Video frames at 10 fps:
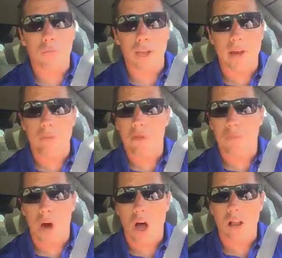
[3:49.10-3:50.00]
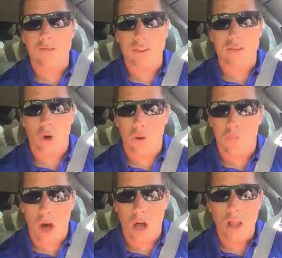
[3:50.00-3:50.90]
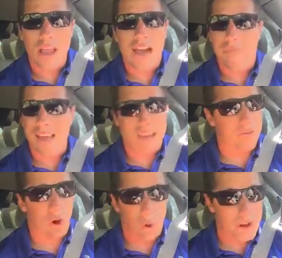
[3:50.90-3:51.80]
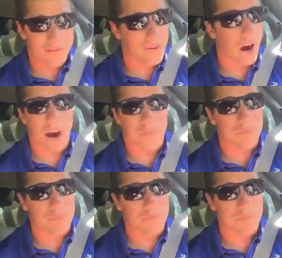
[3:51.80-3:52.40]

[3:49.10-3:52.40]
we're playing with a ball, if I throw a ball, I'm not throwing it far.